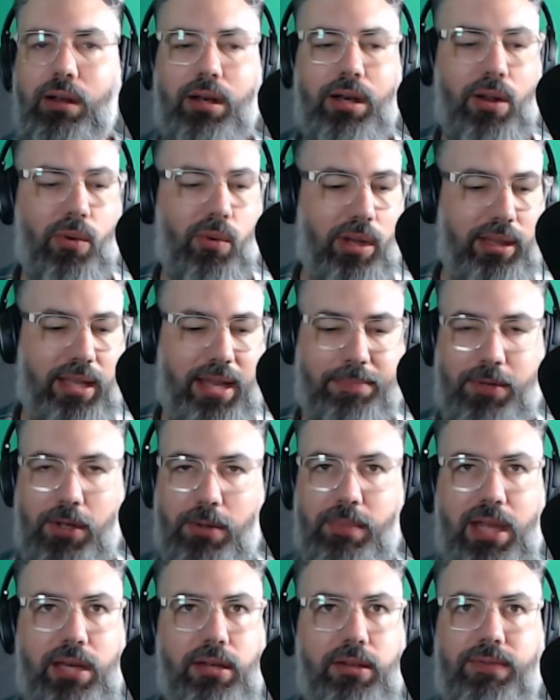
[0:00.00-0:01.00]
I don't know why
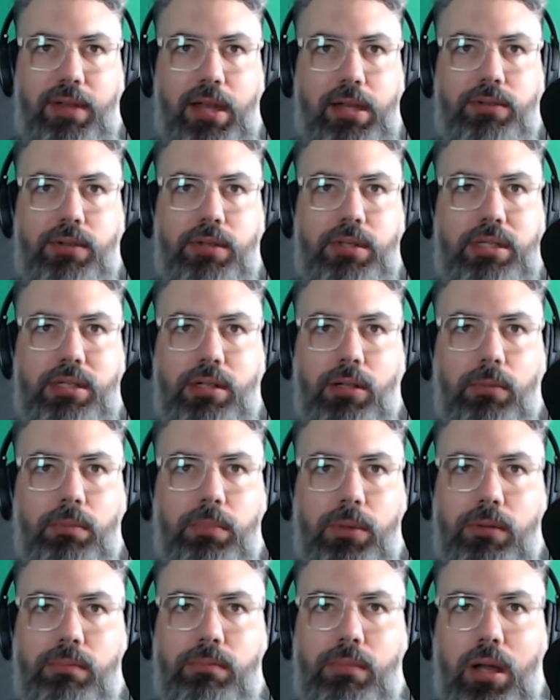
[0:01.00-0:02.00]
laptop manufacturers still
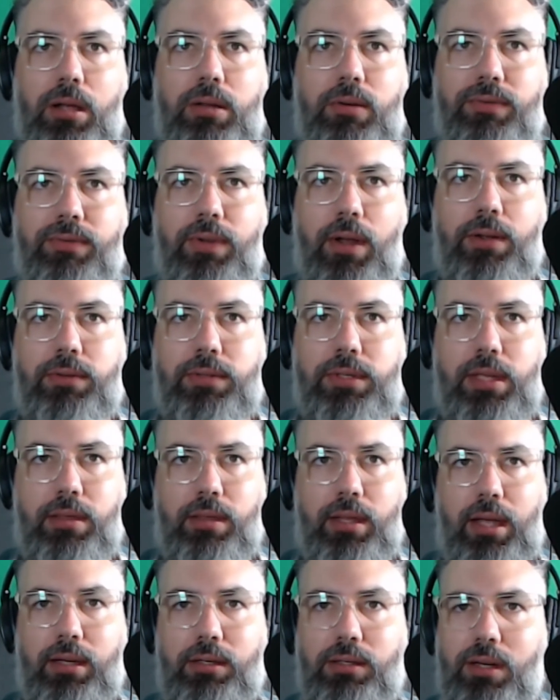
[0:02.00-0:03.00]
put microphones in
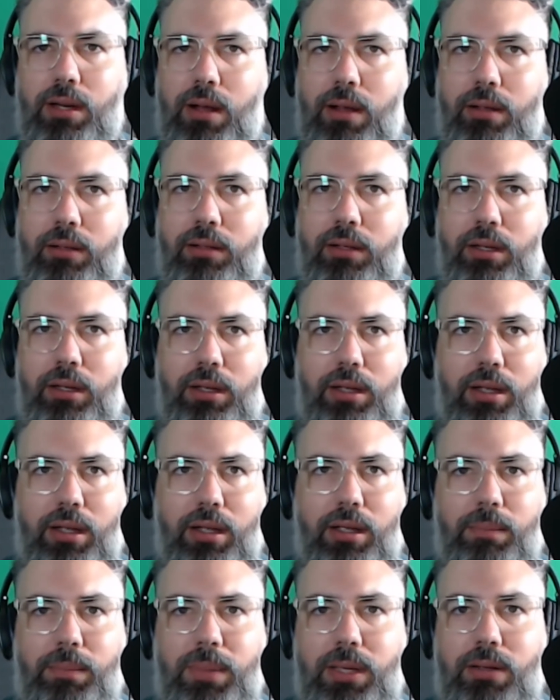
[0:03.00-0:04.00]
there. Do you know?
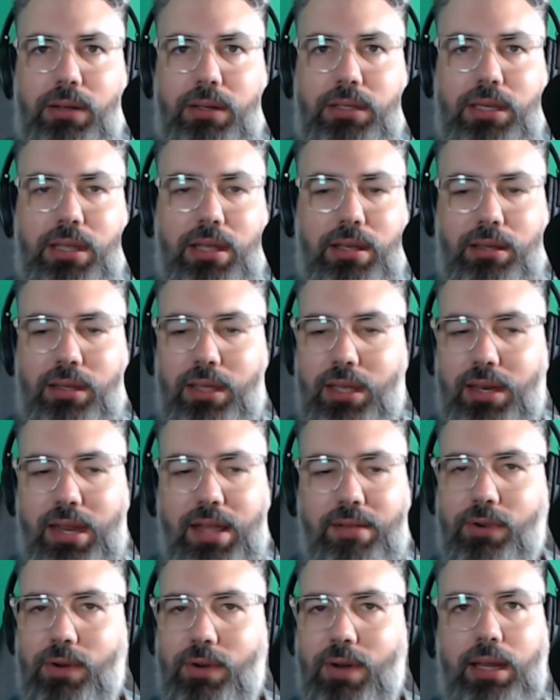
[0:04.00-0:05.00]
Because they're
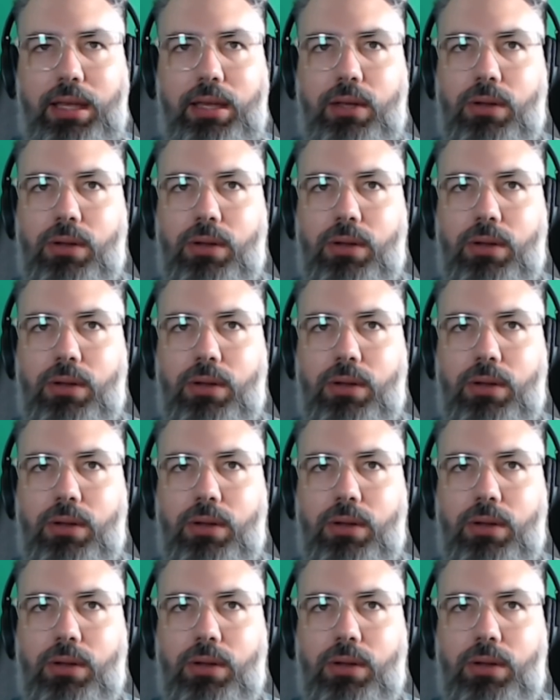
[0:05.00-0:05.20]
never any